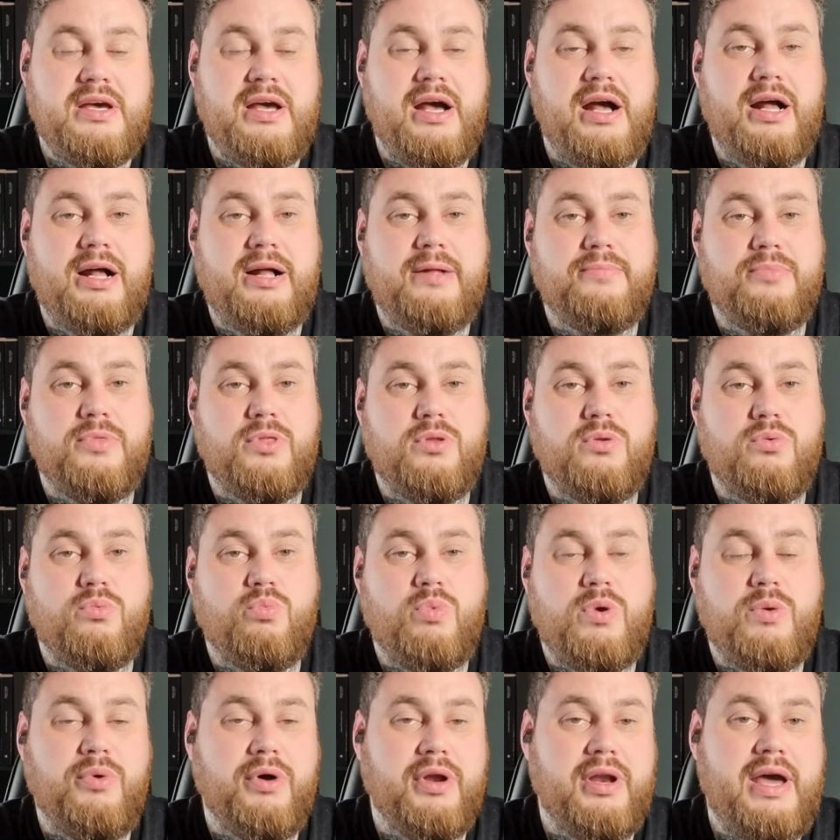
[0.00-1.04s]

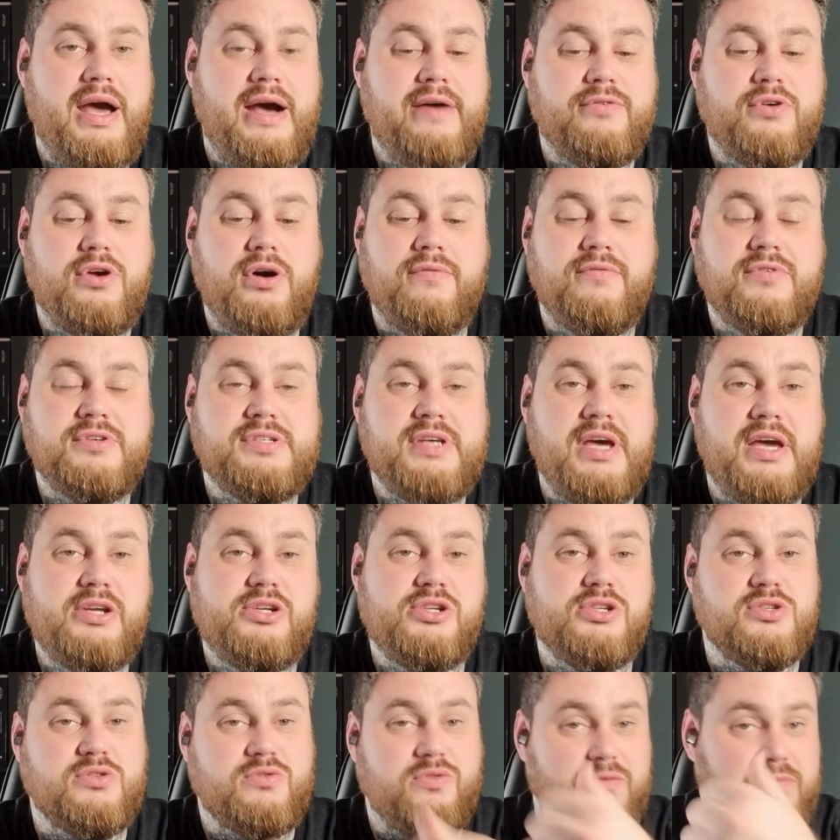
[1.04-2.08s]
We want to have
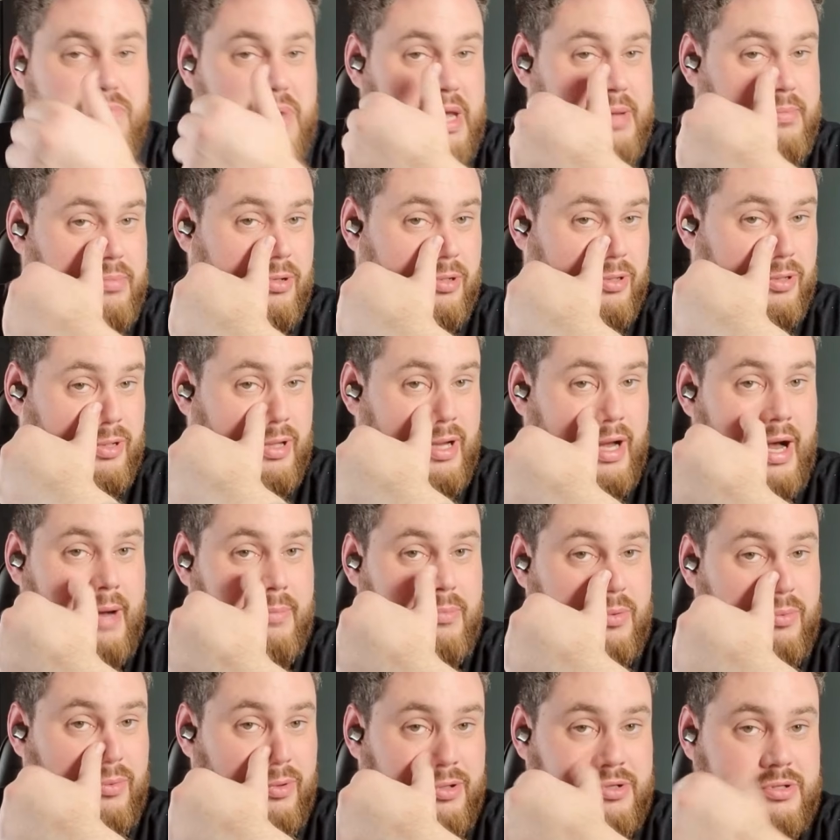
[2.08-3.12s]
conversations with people,
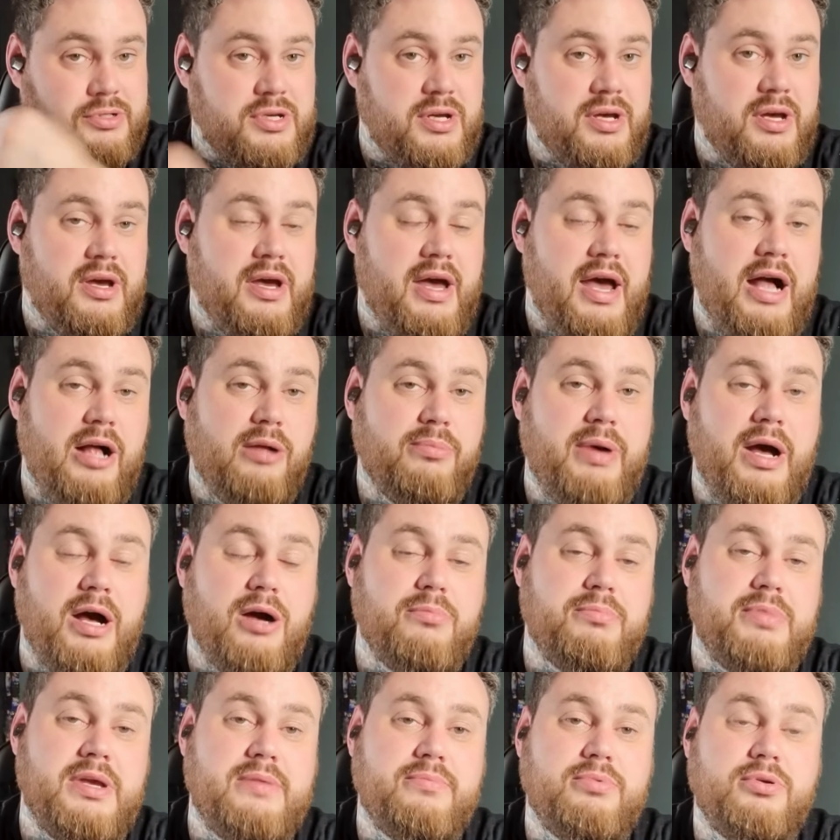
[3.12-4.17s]
and we want to help
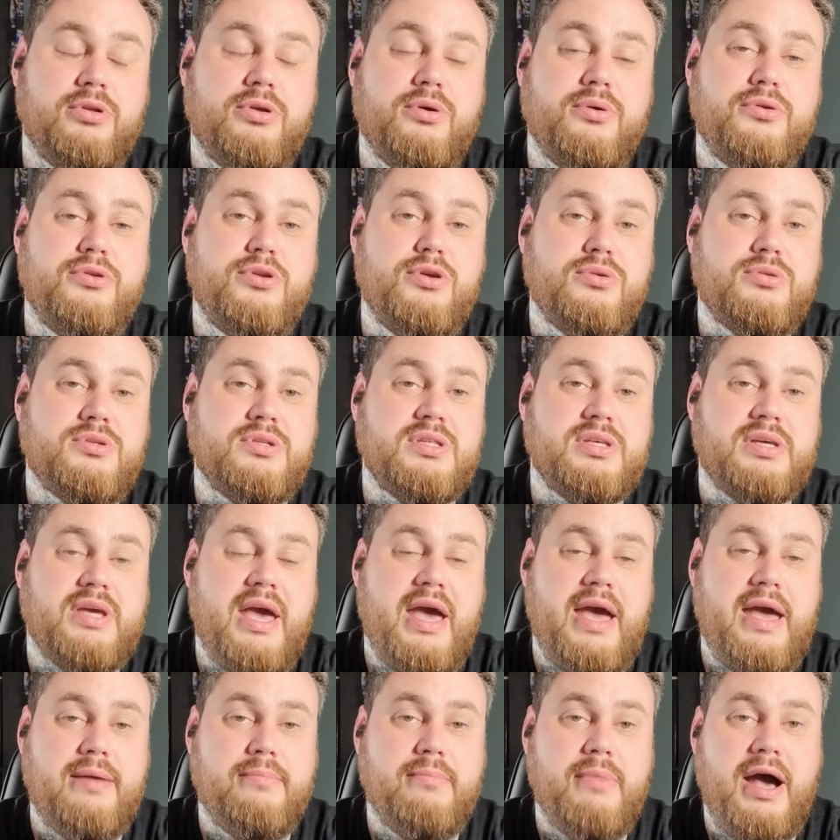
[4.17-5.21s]
out people who are new to the
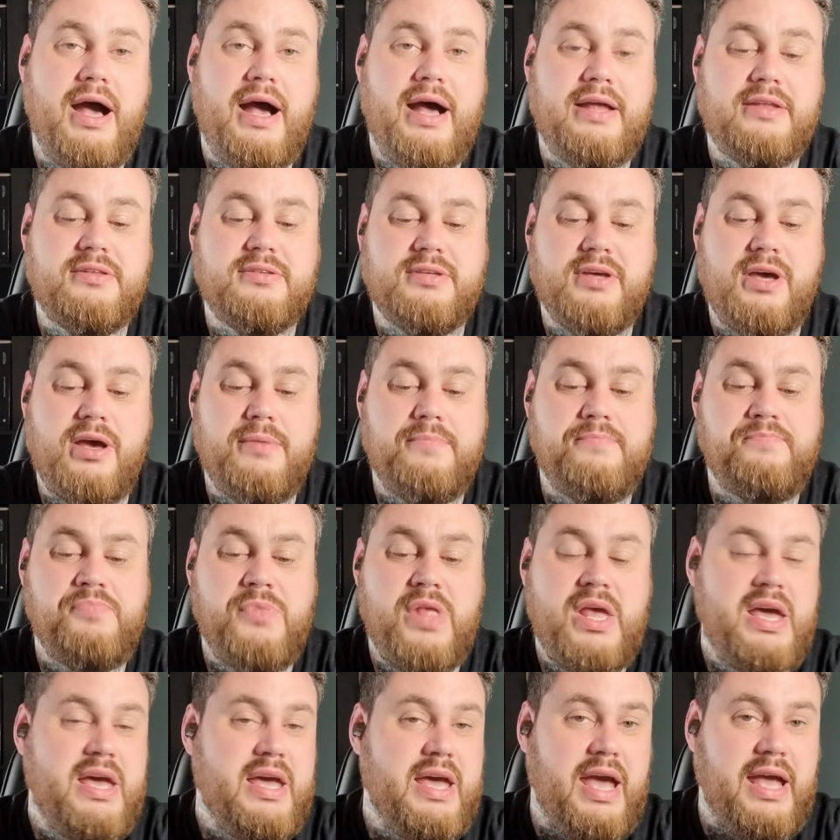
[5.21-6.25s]
game. And
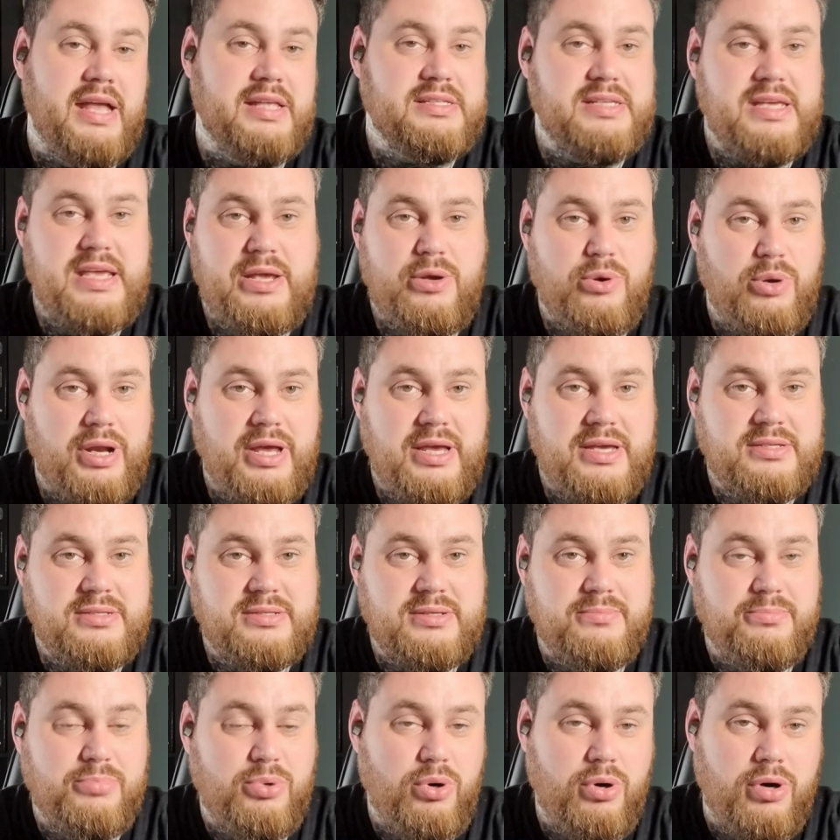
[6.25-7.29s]
it's equally as
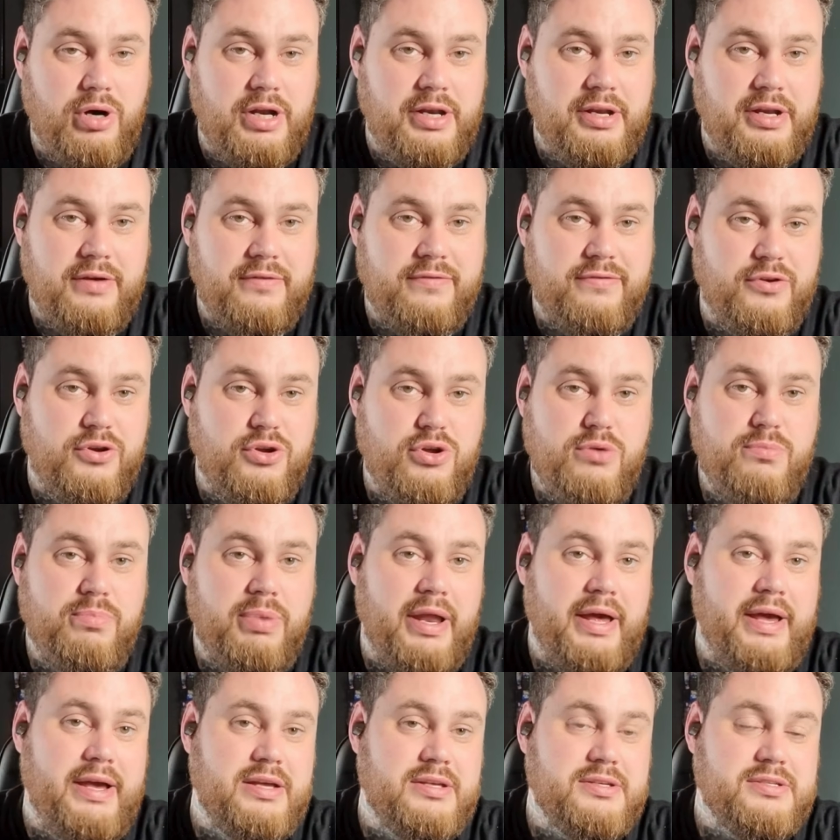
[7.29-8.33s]
important for new
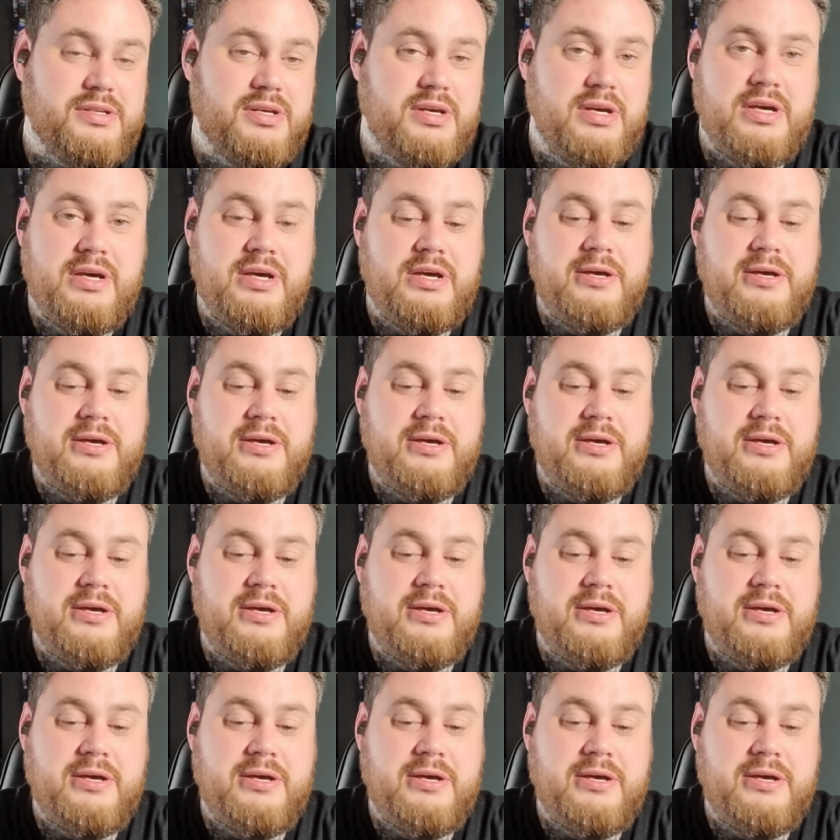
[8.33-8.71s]
players.